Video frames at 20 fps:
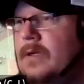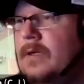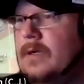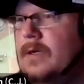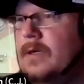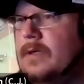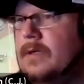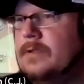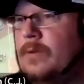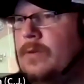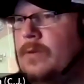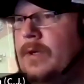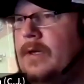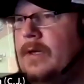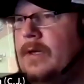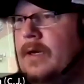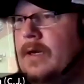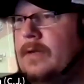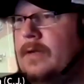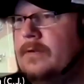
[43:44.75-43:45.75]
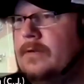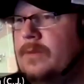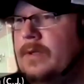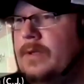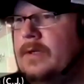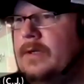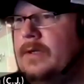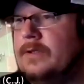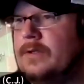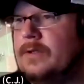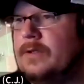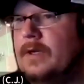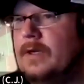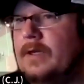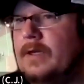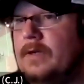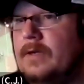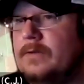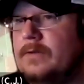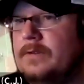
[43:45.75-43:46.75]
29
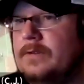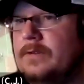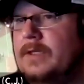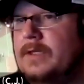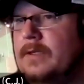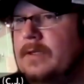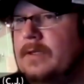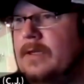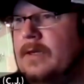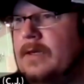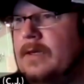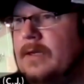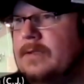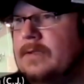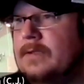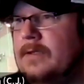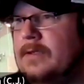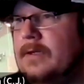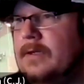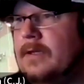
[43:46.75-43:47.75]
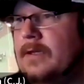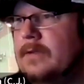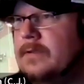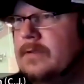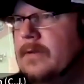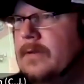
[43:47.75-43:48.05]
strikeouts and 19 innings,